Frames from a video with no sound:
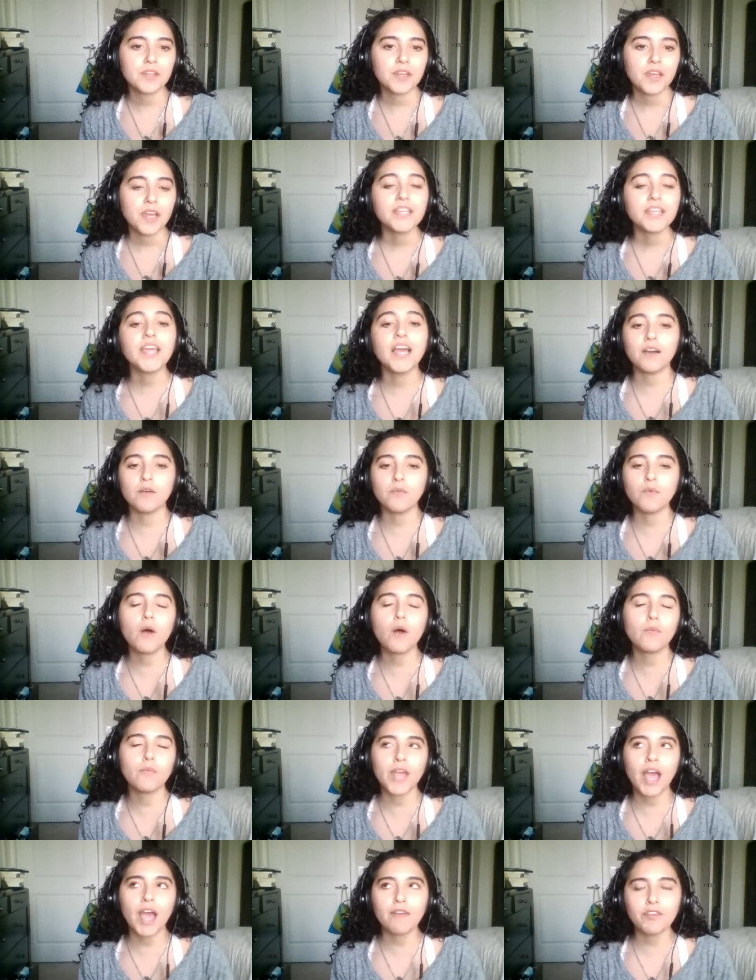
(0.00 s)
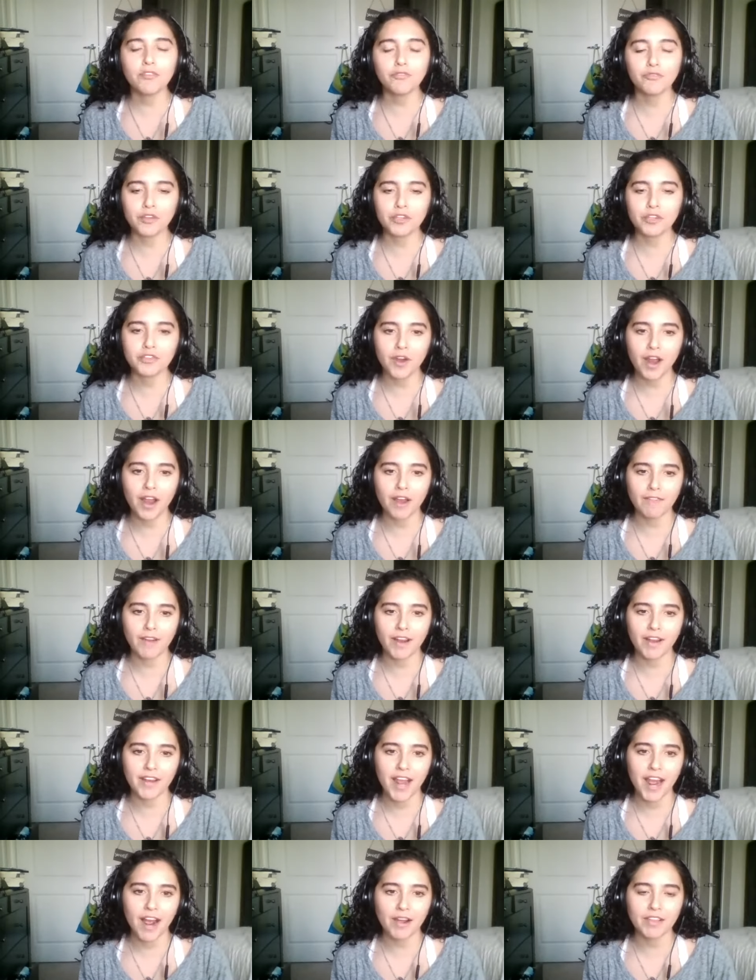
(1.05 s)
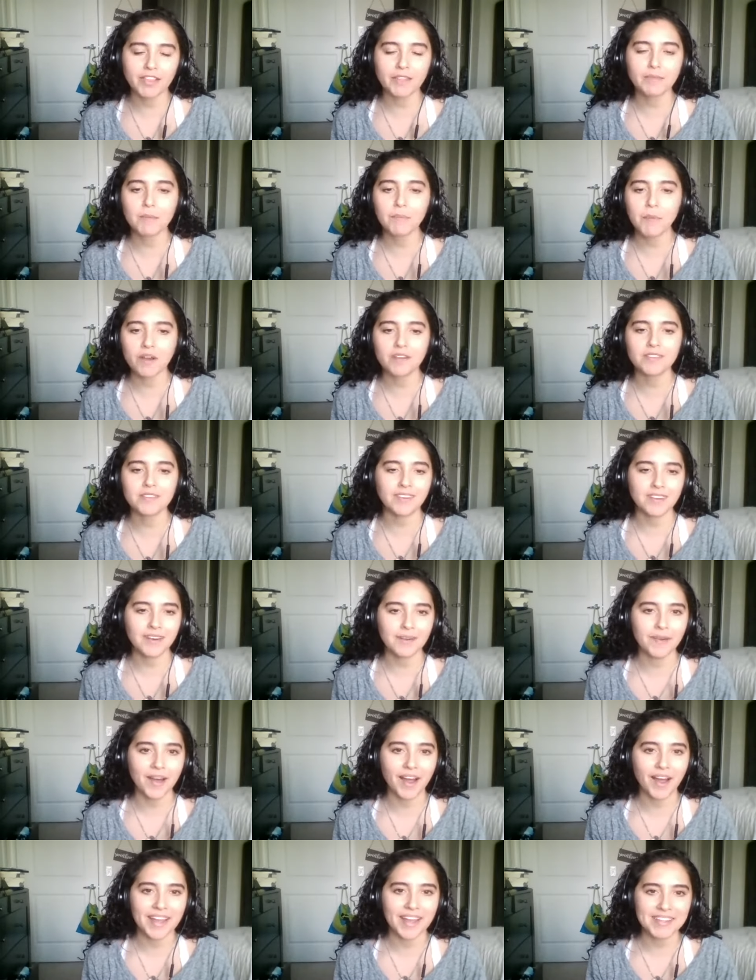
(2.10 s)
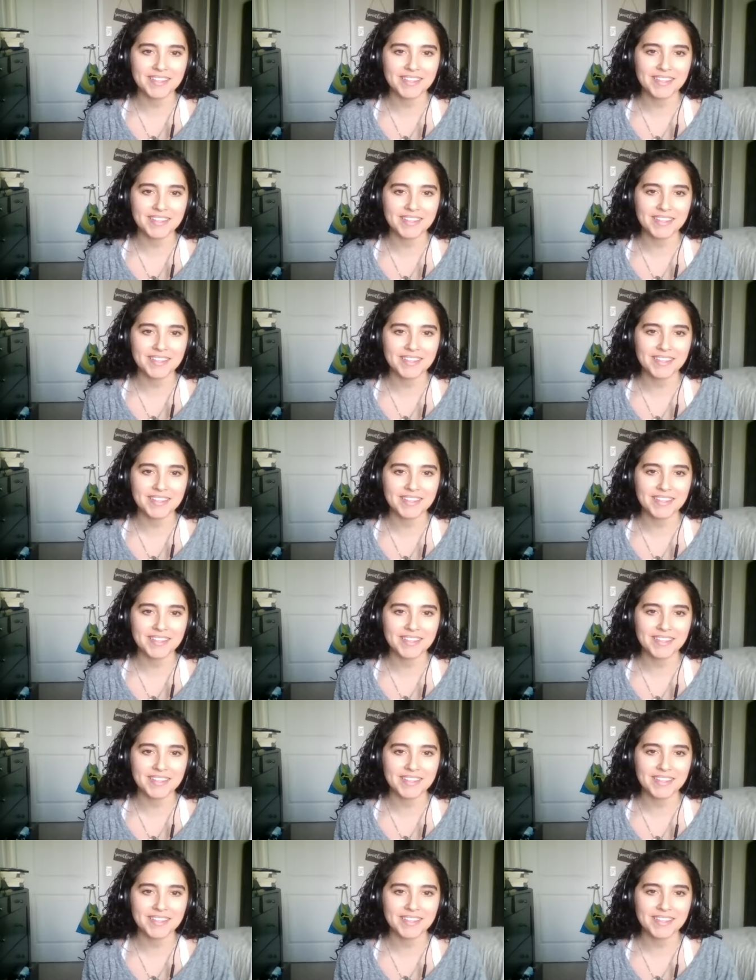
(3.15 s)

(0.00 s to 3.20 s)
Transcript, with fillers: Yeah, well, we have the free trial right now. I think my parents are going to buy it,